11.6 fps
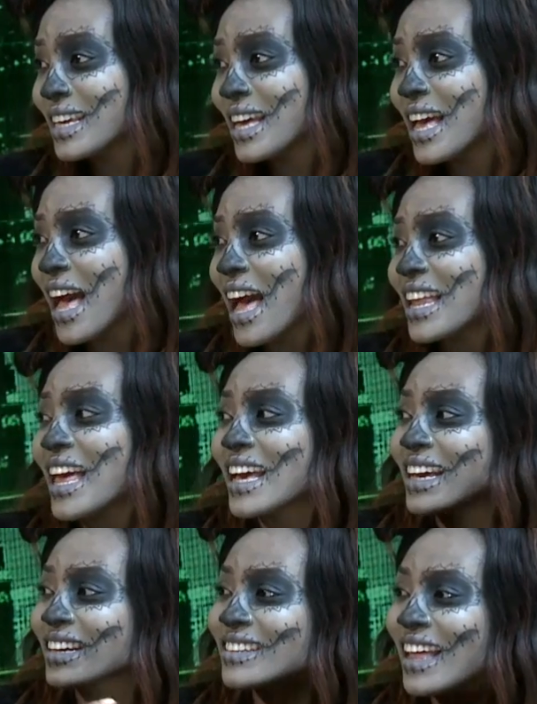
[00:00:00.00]
Timberland. I
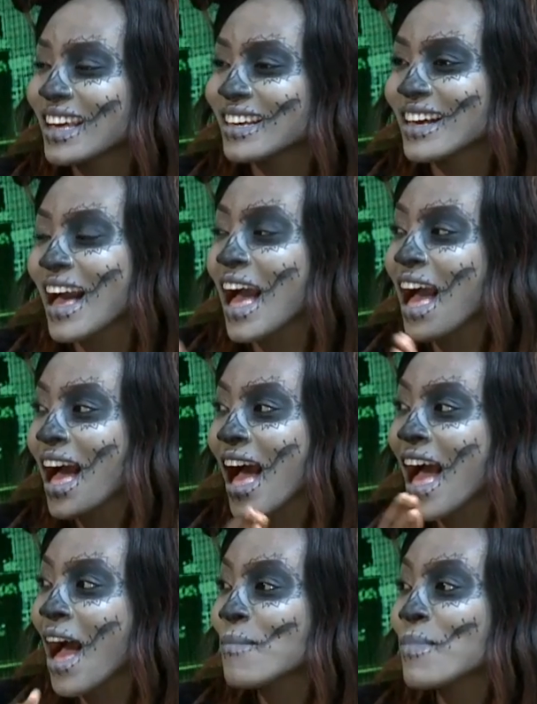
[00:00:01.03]
like like you will